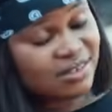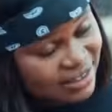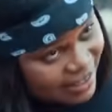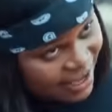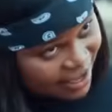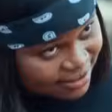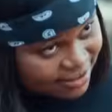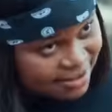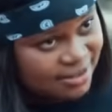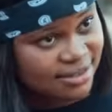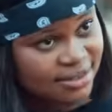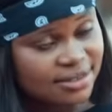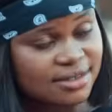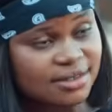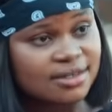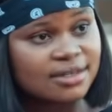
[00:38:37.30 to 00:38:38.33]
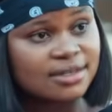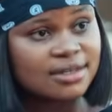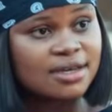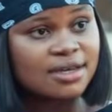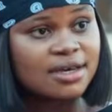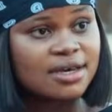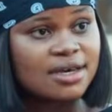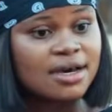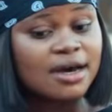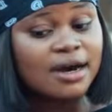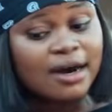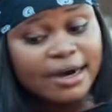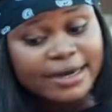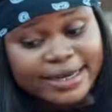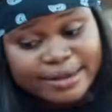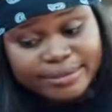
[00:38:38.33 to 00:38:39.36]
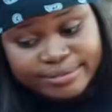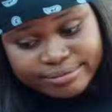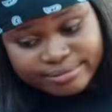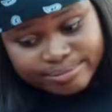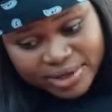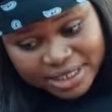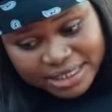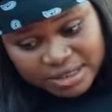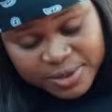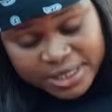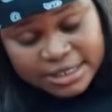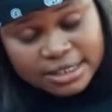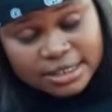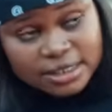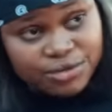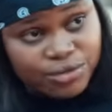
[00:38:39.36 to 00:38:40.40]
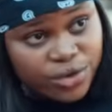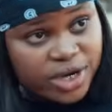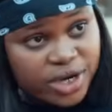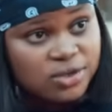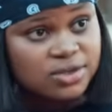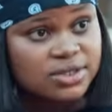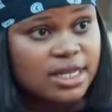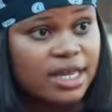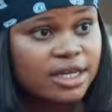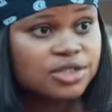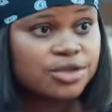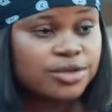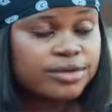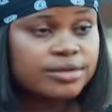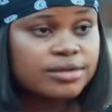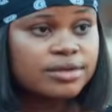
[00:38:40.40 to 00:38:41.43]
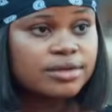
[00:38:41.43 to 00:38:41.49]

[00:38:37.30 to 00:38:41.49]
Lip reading: Yes. I am participating in the royal selection.